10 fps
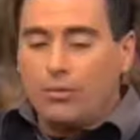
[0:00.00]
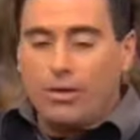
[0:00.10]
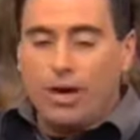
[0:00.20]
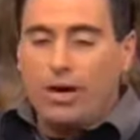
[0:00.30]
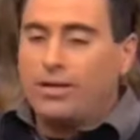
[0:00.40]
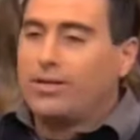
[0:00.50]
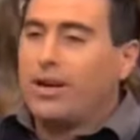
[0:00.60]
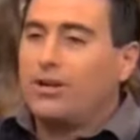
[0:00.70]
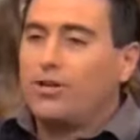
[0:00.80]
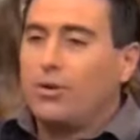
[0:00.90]
No, they were
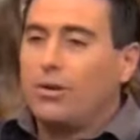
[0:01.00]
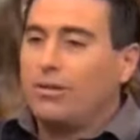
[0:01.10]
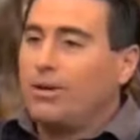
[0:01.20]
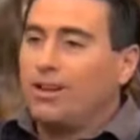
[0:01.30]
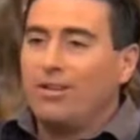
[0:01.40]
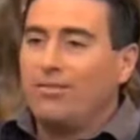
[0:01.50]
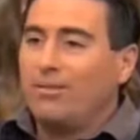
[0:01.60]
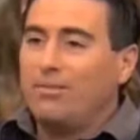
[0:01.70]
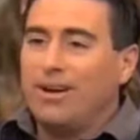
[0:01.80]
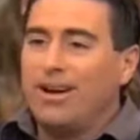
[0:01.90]
nice. I enjoyed them. I
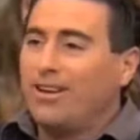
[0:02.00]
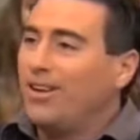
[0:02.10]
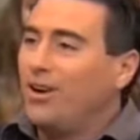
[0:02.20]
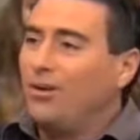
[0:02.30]
loved them. You know,